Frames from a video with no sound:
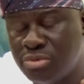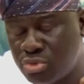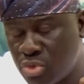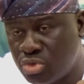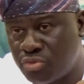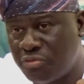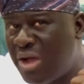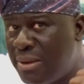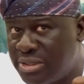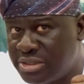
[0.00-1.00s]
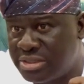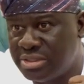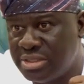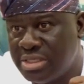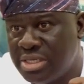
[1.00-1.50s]
those
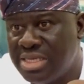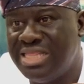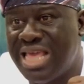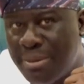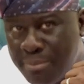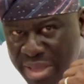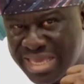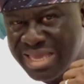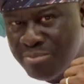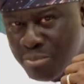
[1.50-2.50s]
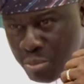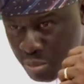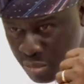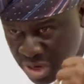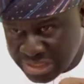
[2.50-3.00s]
farmers, they are making
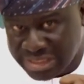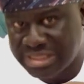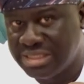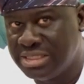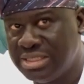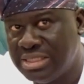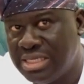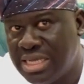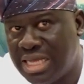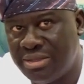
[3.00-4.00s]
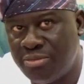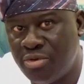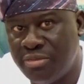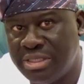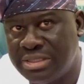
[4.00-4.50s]
money at the
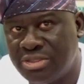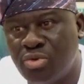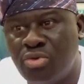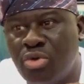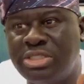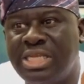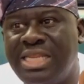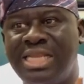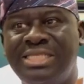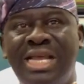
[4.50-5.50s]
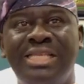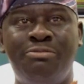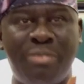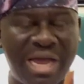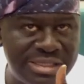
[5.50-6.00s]
moment. So don't say Nigeria is
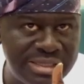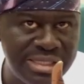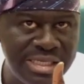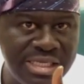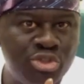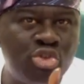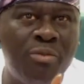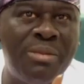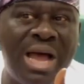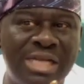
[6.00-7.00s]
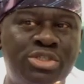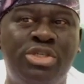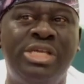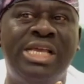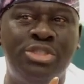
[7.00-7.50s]
bad. Some are
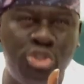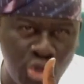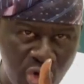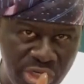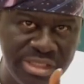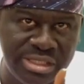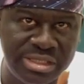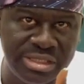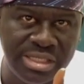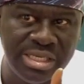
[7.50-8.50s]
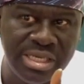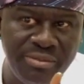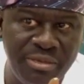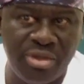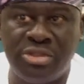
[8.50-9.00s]
actually enjoying it.
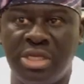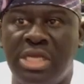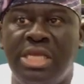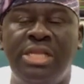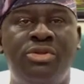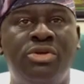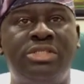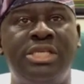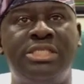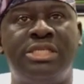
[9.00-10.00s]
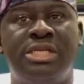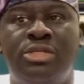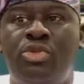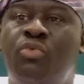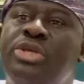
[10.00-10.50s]
Because in those days,
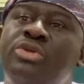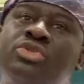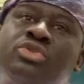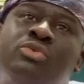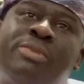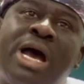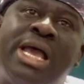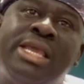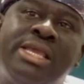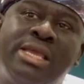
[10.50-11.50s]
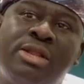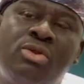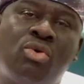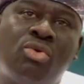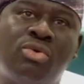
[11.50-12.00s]
do we used to buy
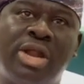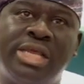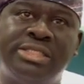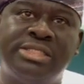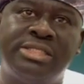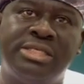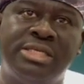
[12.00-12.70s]
local rice?